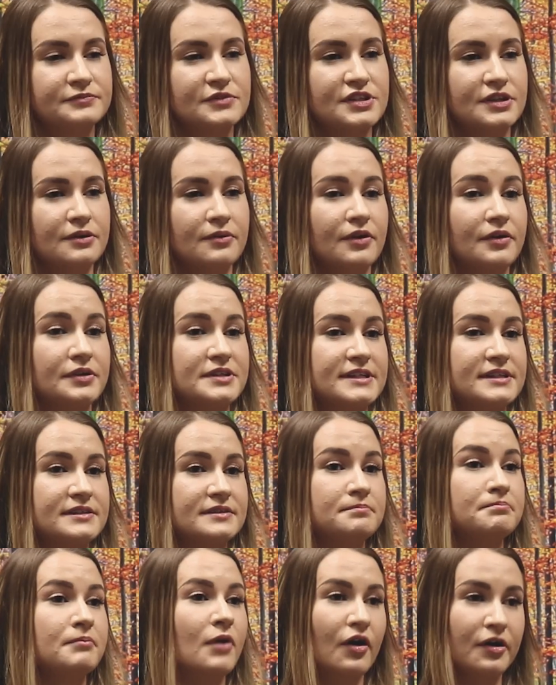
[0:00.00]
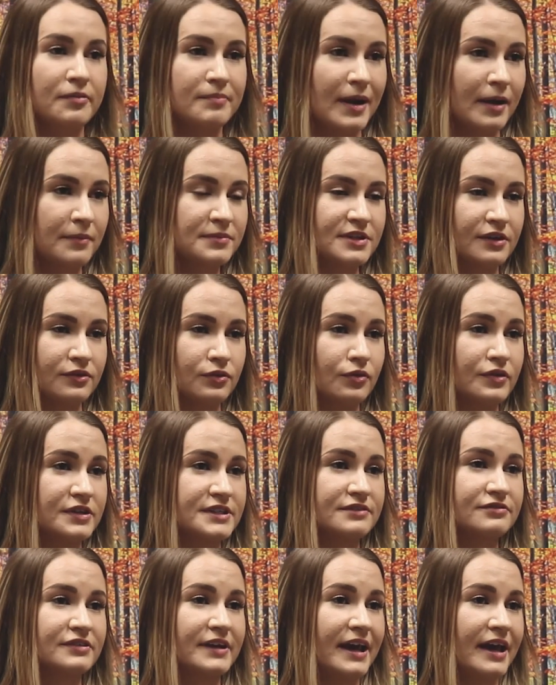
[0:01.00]
So I did mind maps on all the
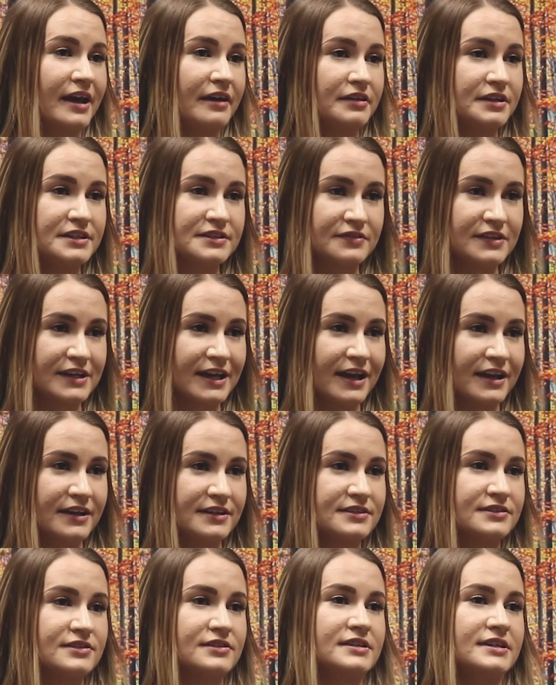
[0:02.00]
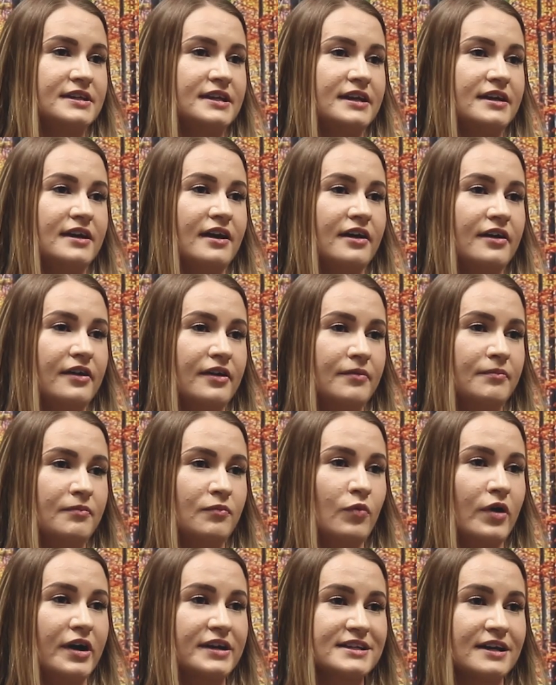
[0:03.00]
different areas of the case study,
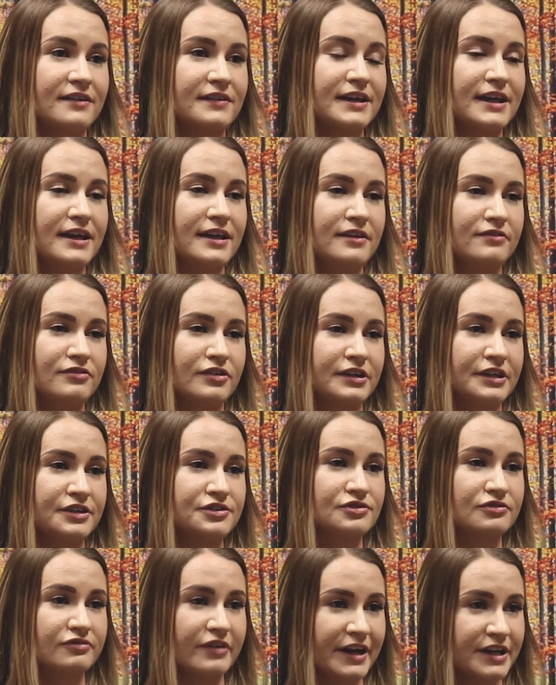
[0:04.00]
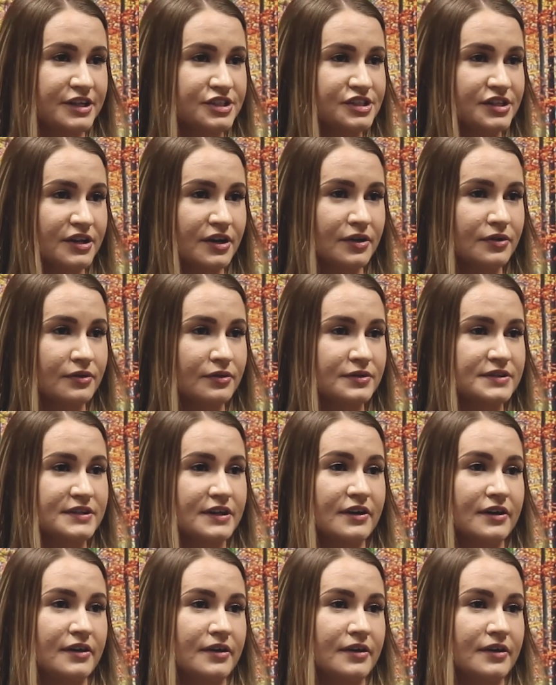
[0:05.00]
worked out the key financial ratios,